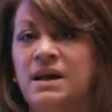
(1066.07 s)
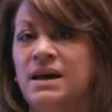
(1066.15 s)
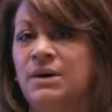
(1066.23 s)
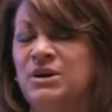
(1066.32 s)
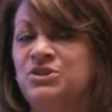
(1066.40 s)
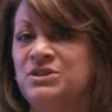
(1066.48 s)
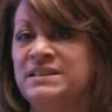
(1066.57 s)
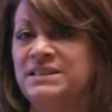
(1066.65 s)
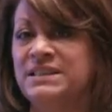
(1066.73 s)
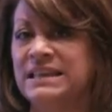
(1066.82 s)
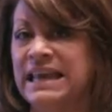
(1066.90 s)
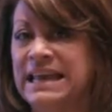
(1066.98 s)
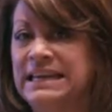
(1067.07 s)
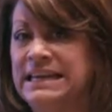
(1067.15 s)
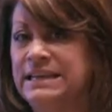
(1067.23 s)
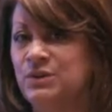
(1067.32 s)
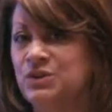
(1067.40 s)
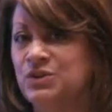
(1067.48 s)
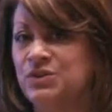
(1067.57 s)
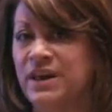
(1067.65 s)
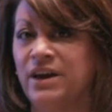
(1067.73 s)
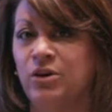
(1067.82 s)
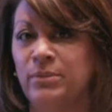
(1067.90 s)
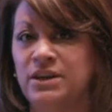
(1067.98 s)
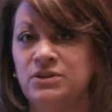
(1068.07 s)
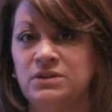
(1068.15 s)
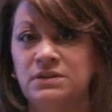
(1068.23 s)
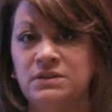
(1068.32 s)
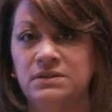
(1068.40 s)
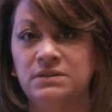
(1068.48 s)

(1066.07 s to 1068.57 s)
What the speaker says: How I address it to the candidate or to the hiring managers?